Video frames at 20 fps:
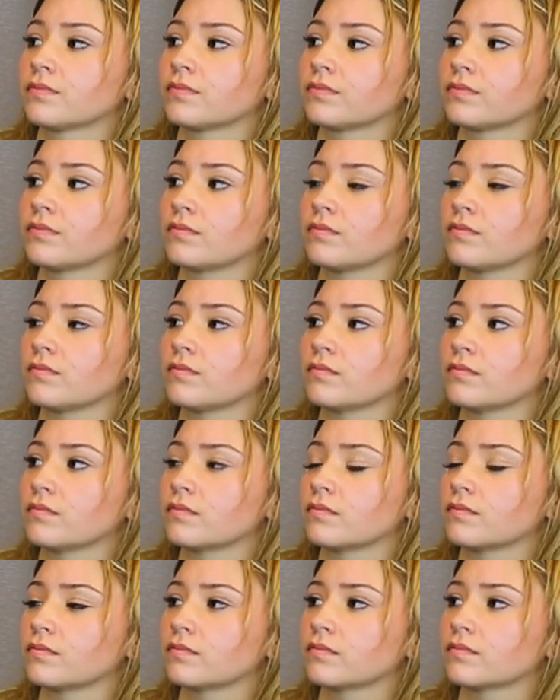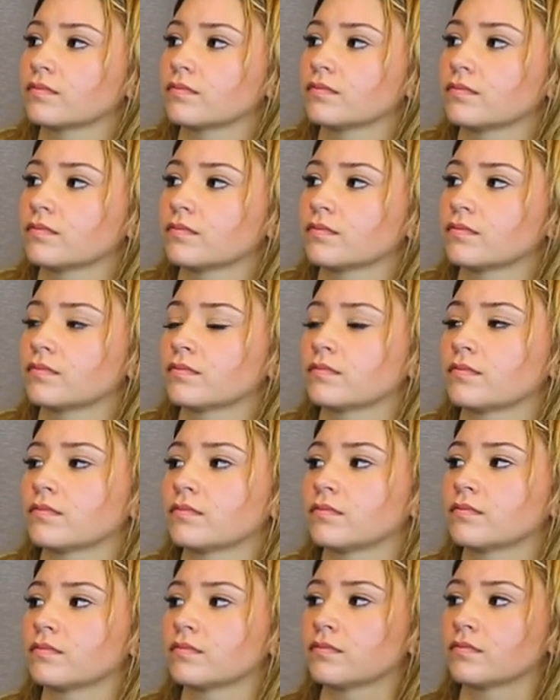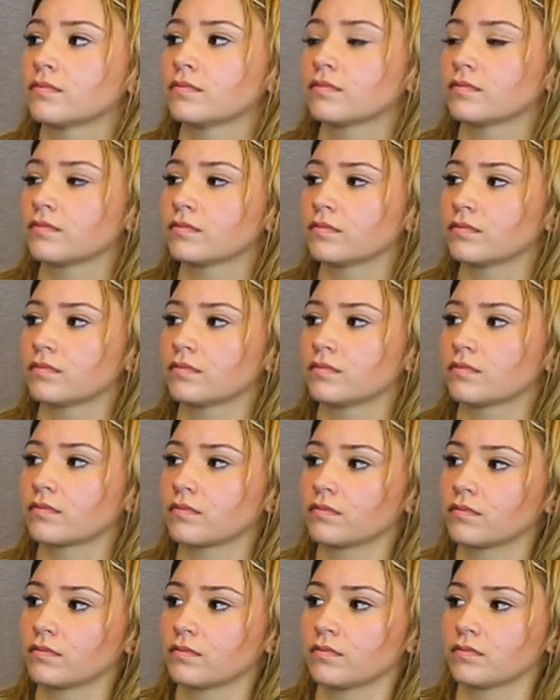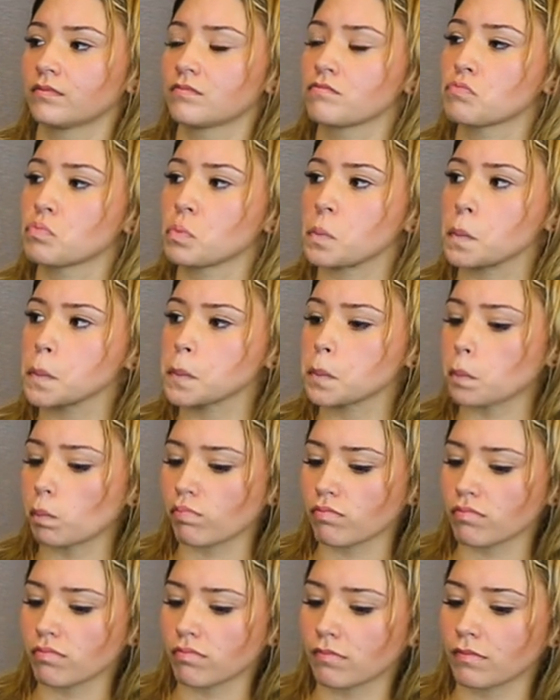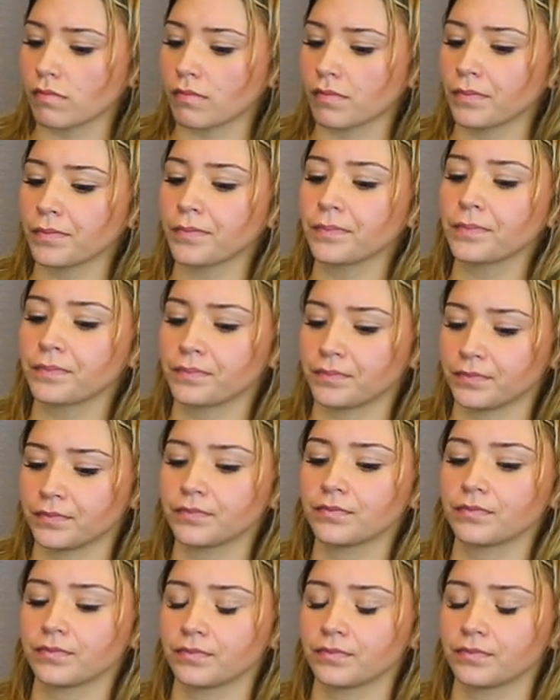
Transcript: (silent)